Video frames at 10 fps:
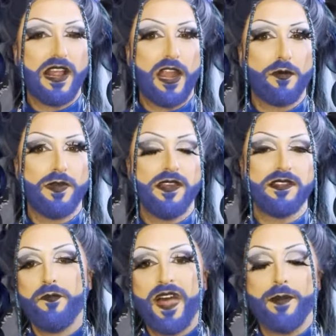
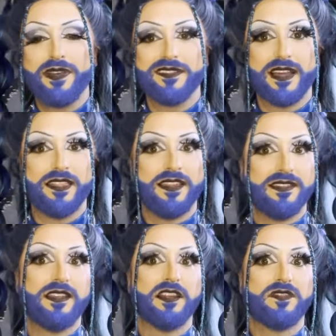hairpiece. That being said,
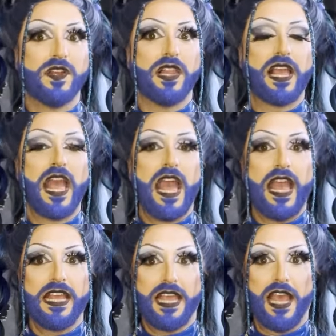this does feel like
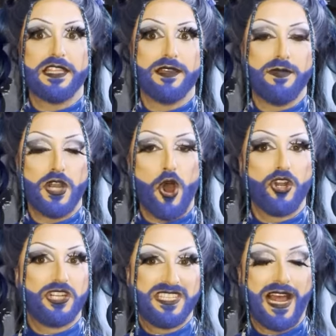a Keta
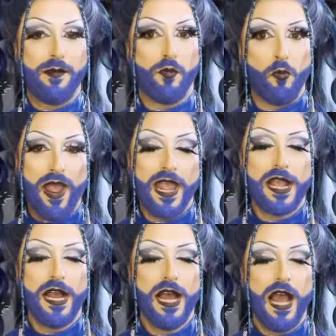Minaj type
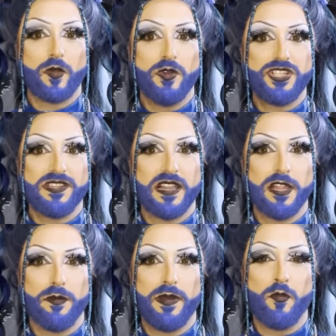wig, which is a
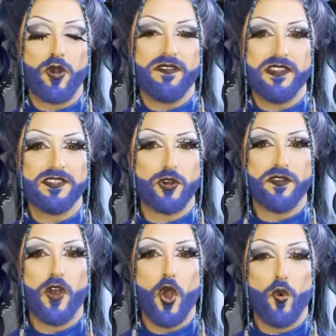little bit more of this sort
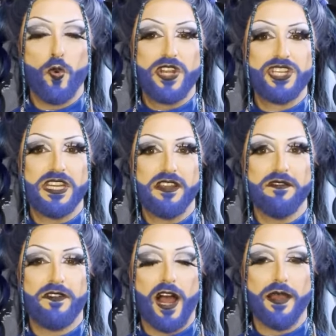of witchy
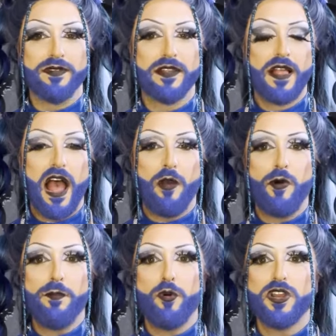vibes. At
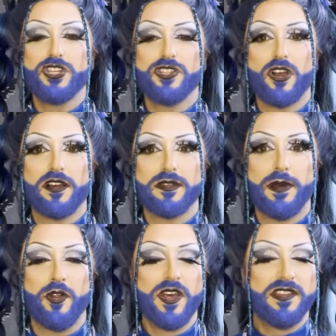one point, she talks
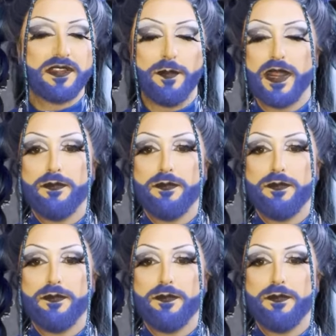about somebody